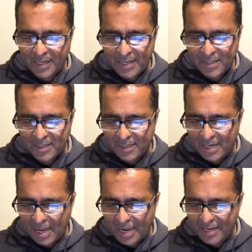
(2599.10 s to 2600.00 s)
I need
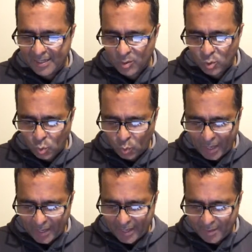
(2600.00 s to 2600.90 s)
two
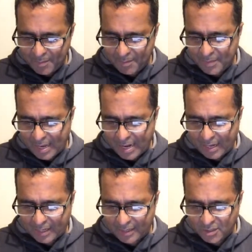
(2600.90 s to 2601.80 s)
like him,
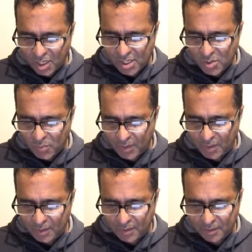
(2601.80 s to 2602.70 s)
and I could change the
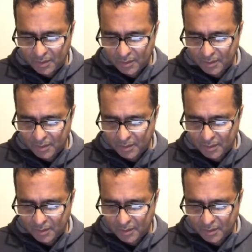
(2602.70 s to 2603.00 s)
world.